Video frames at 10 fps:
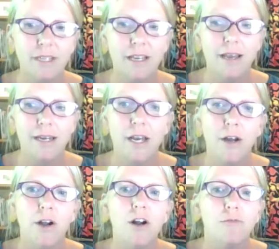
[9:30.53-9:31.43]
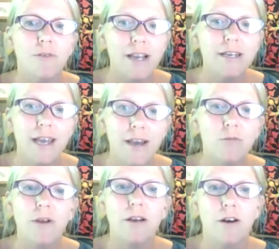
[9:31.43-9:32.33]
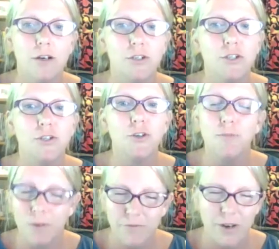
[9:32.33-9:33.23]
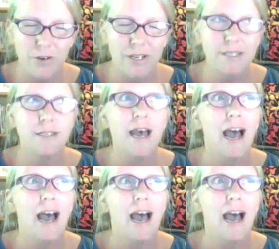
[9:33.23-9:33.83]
And right now we are hyper focused